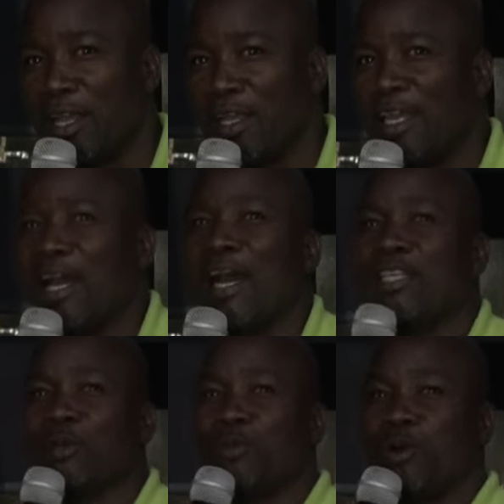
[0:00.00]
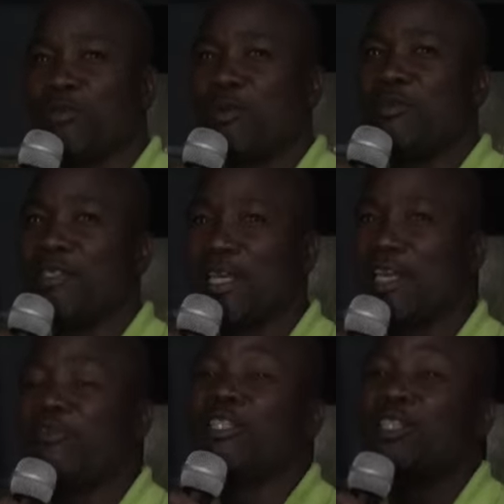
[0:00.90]
Yeah, I support when we say
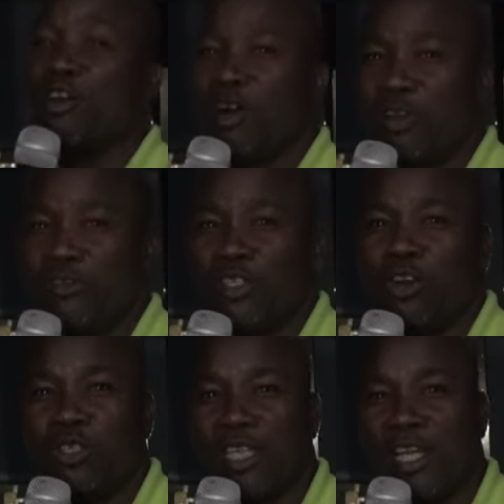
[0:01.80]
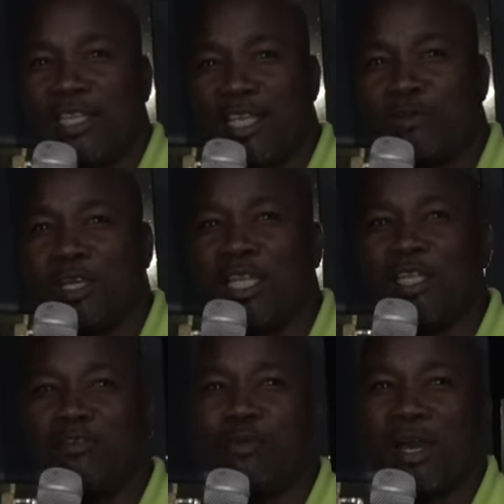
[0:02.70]
if in the hotel, yes, we can
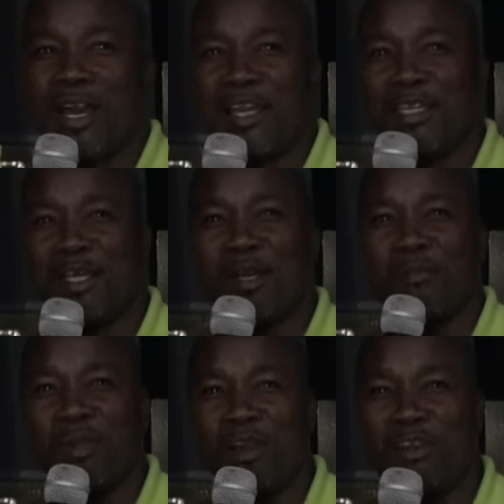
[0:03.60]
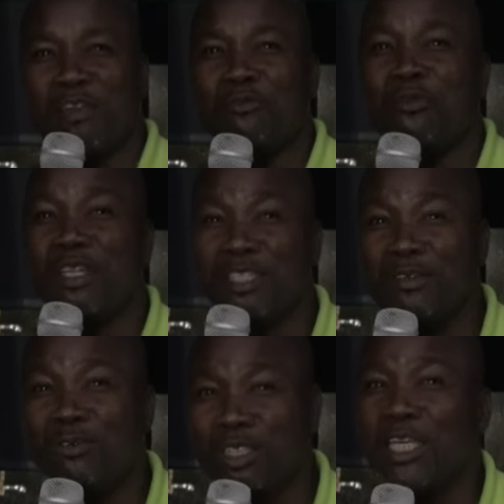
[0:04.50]
leave you behind, but if we
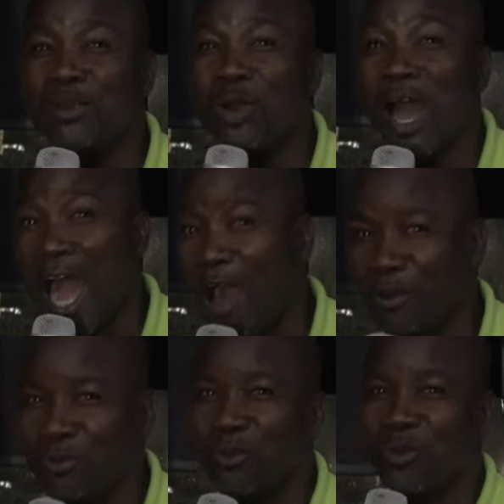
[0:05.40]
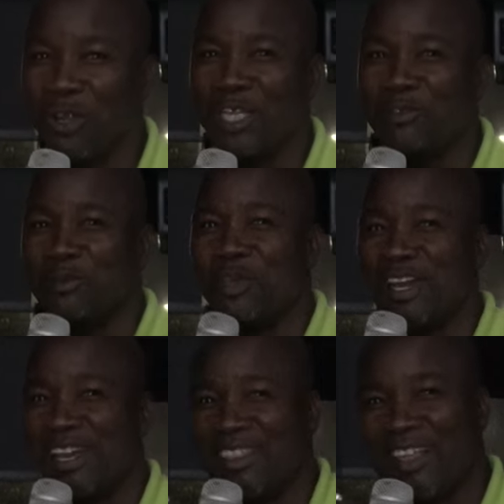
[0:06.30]
take you out, we will not leave you
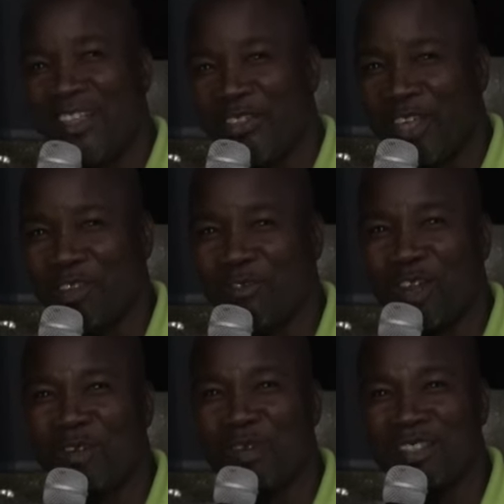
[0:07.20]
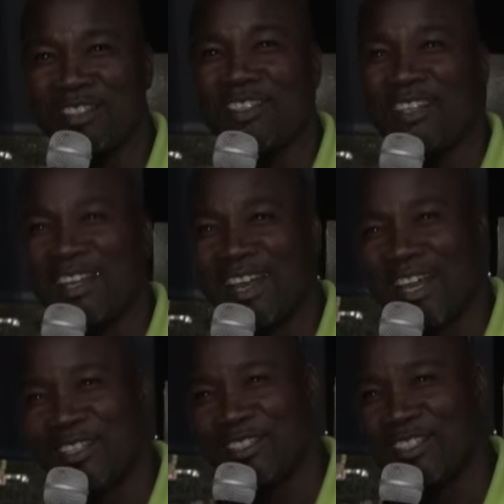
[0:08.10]
behind. Thank you very much,
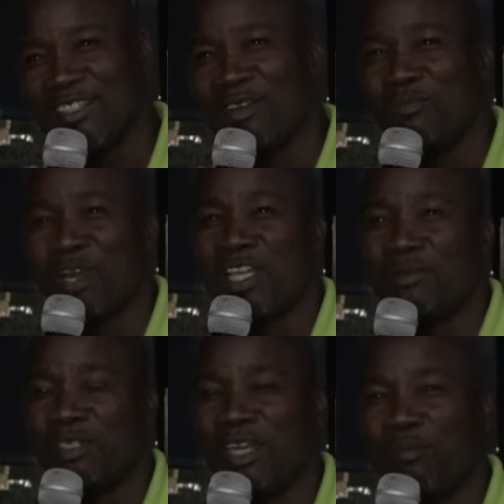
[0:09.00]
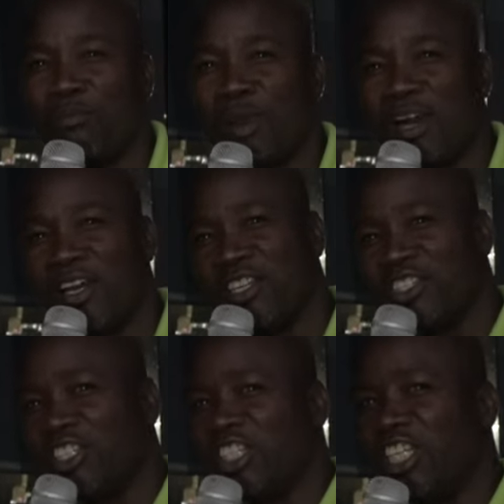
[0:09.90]
guys. My name is Damba.
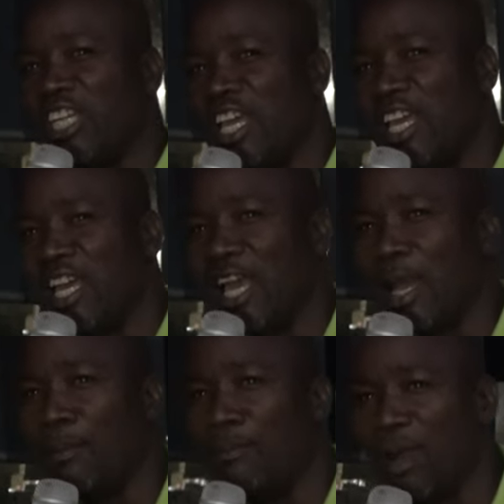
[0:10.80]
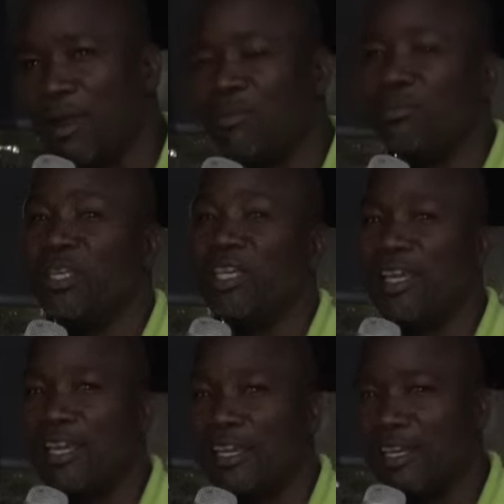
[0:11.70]
It's
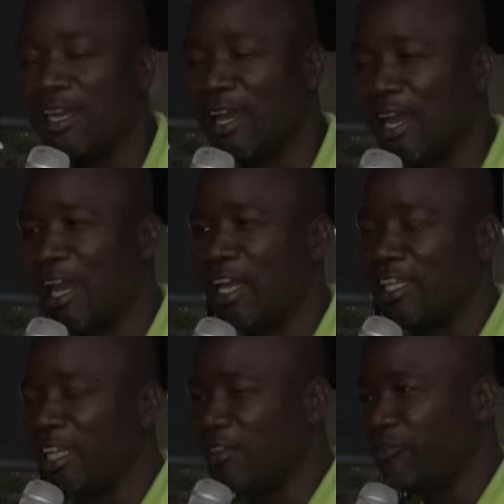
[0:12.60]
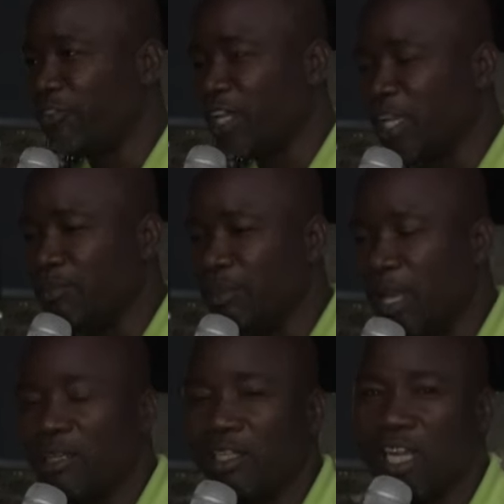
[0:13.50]
D-A-M-B-A, and Philip,
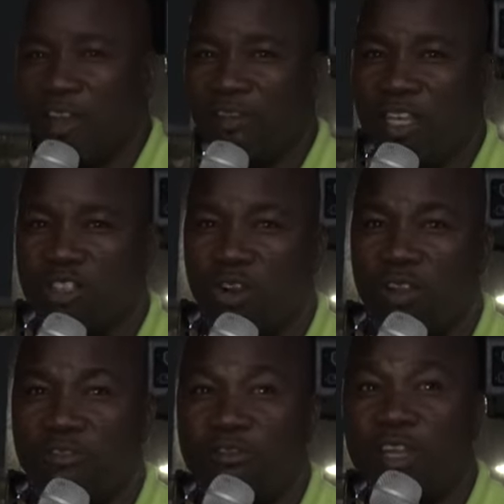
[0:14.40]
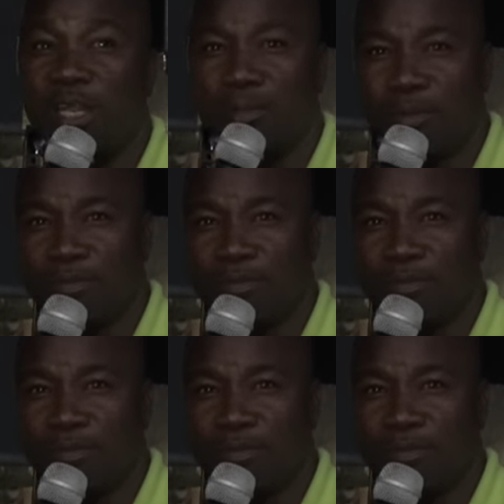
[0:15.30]
and the driver is called Philip.